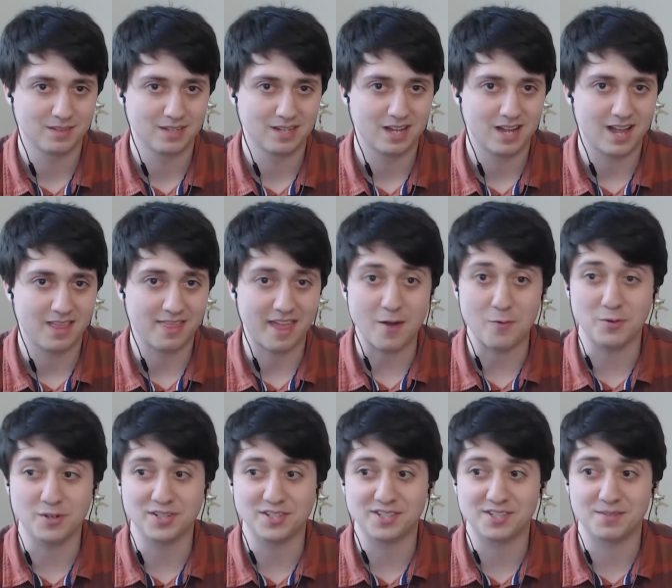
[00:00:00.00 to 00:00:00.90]
That
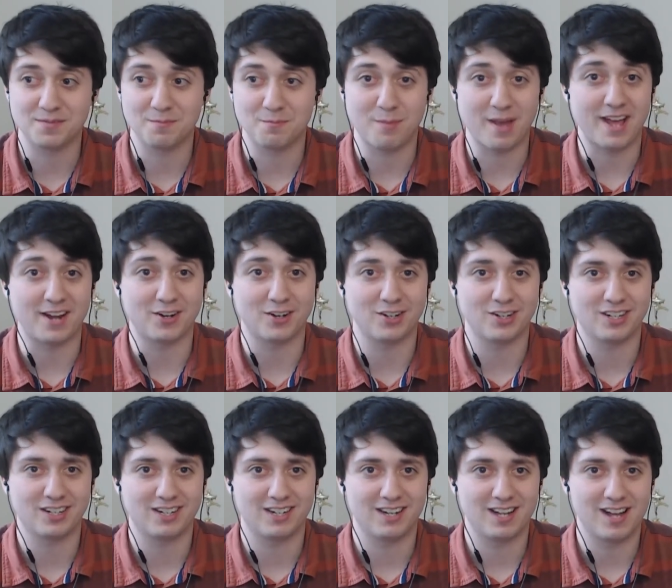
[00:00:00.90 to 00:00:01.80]
was
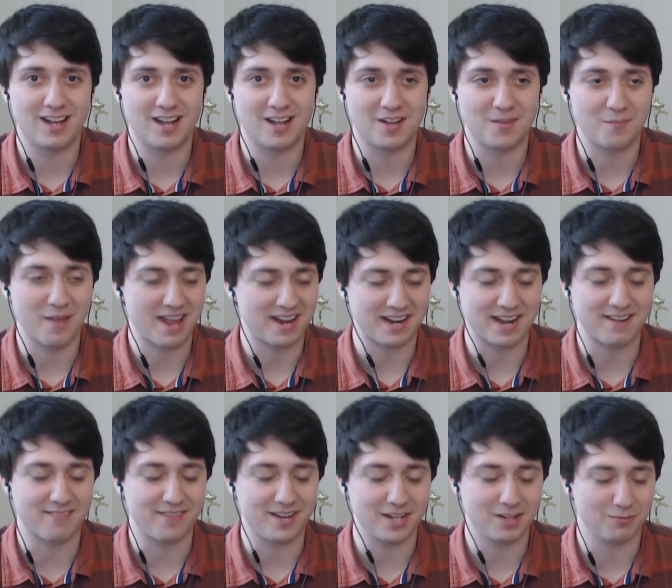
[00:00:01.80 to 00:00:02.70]
better, and I
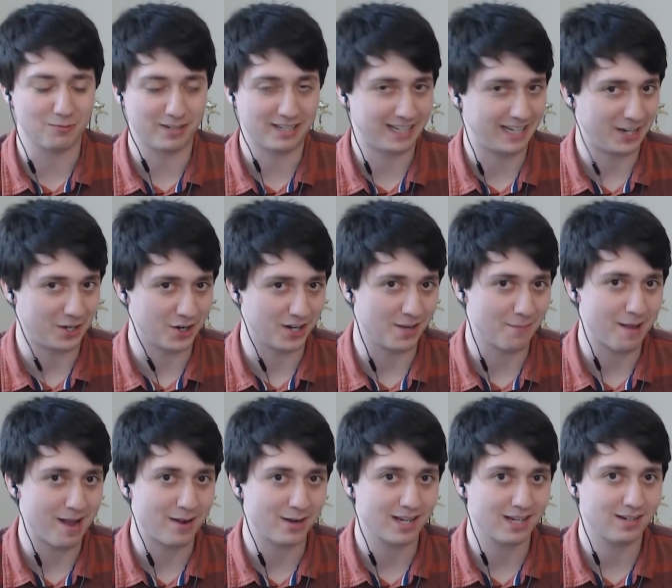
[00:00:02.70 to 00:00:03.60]
feel really good
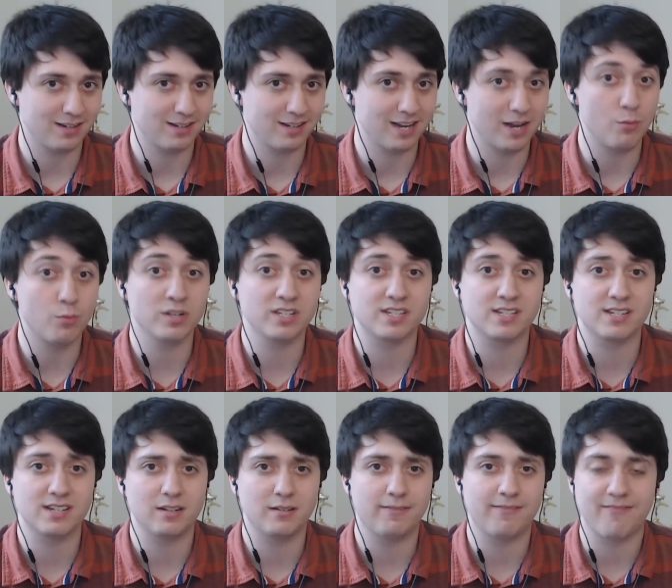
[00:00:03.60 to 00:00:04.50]
about it. It was
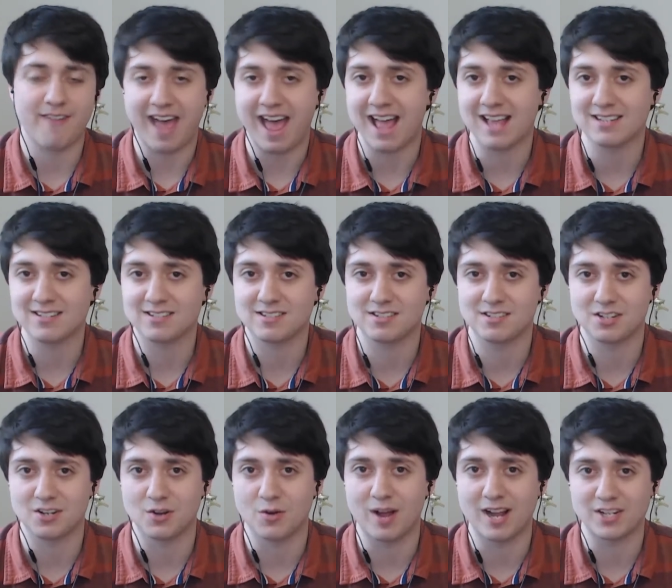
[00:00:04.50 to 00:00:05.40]
still fast,
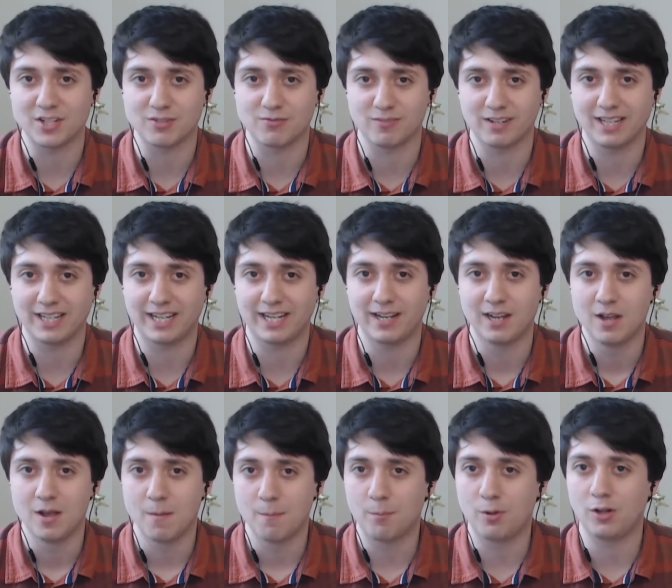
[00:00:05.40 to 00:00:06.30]
so I should really
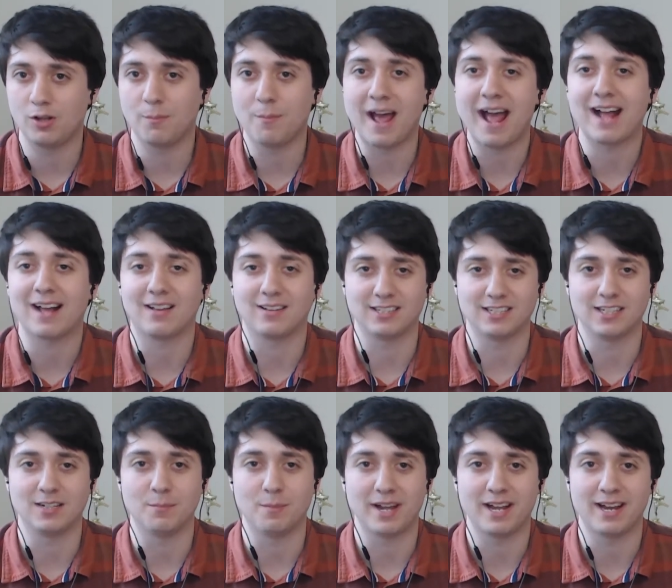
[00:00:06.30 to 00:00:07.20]
pull back a
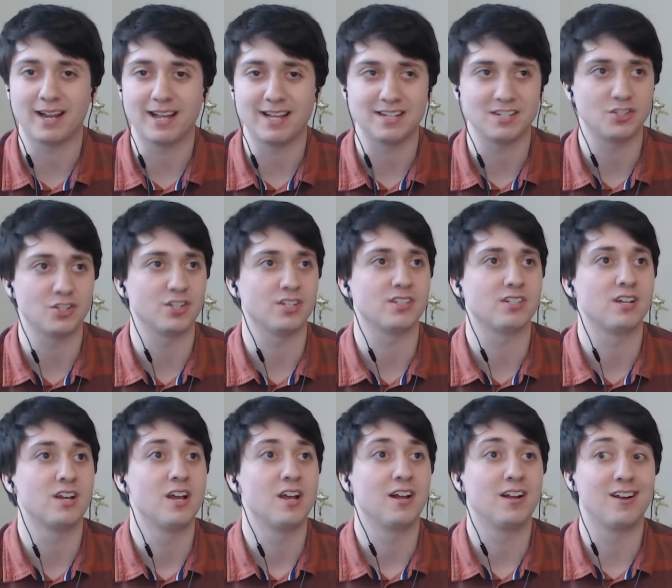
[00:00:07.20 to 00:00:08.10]
little bit and just
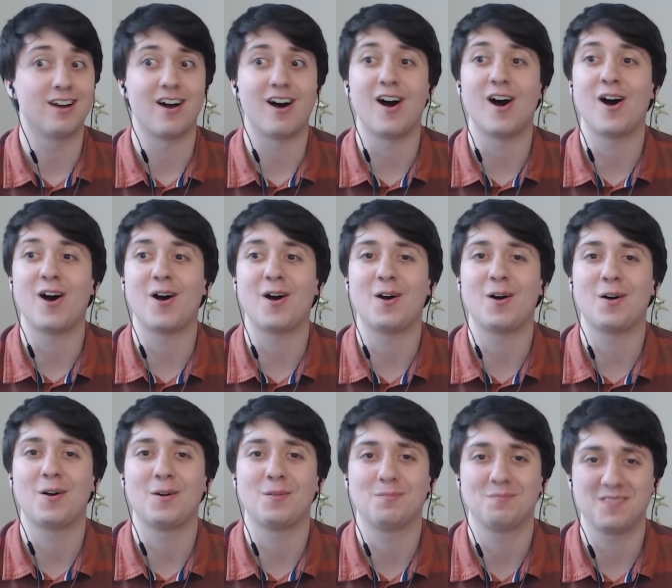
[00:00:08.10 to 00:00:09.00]

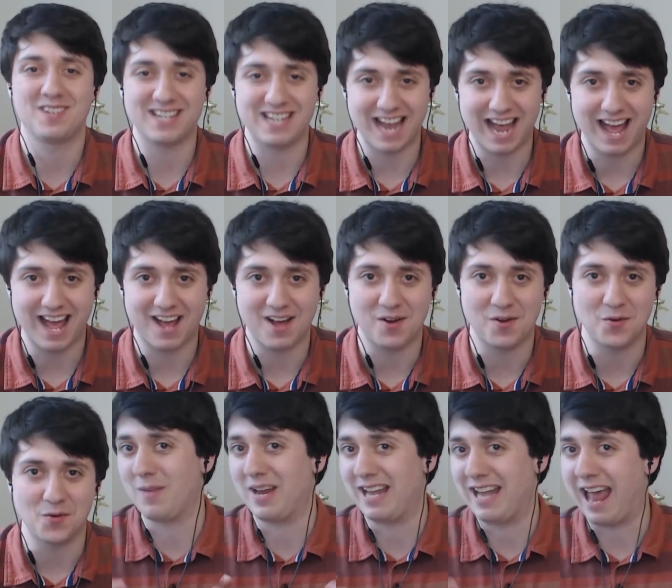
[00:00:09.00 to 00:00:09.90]
calm
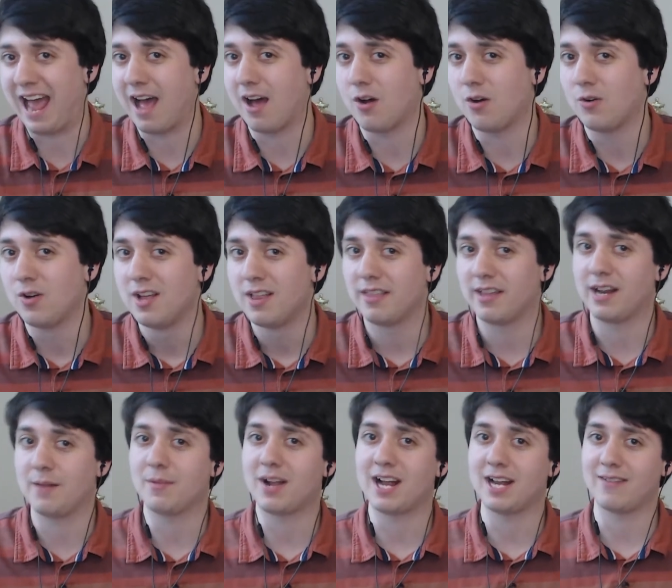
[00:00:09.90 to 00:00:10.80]
down. Now that
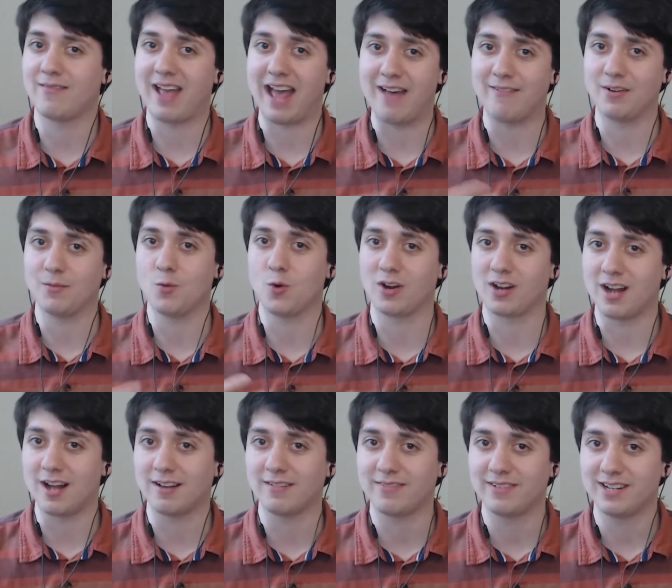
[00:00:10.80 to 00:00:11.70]
I'm kind of having more
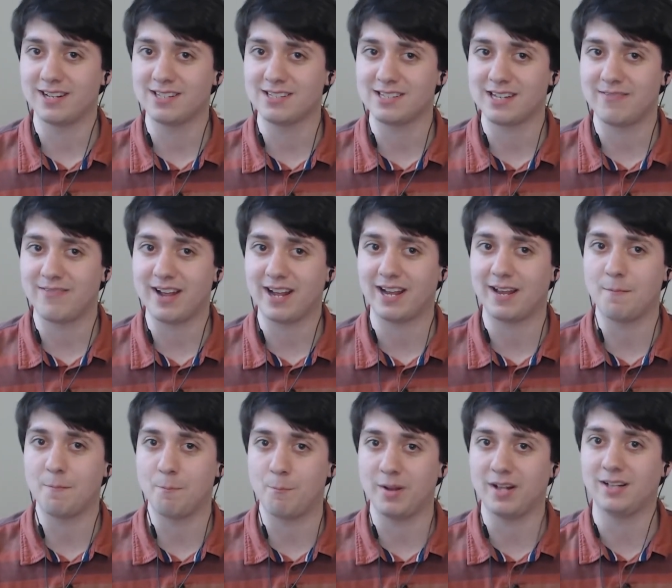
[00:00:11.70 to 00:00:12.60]
confidence, if I
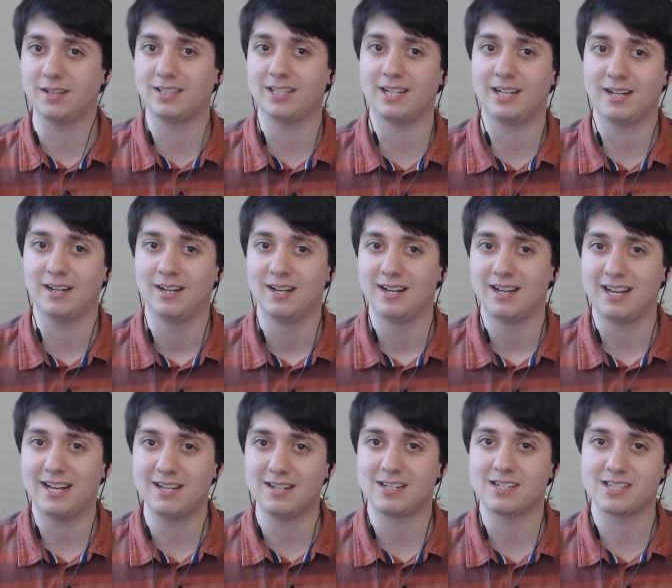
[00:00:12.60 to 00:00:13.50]
can build it
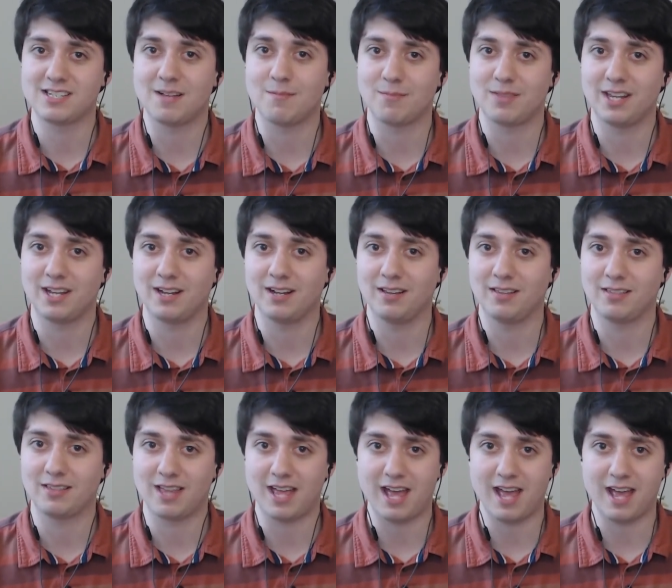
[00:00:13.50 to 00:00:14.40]
into something
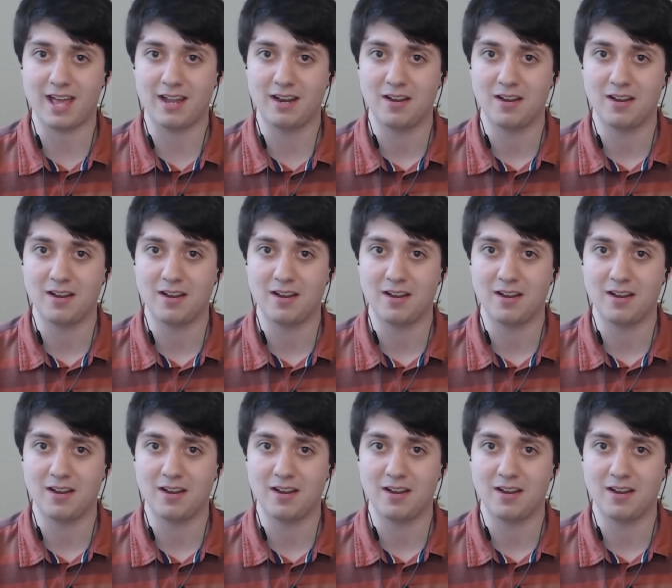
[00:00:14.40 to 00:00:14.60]
that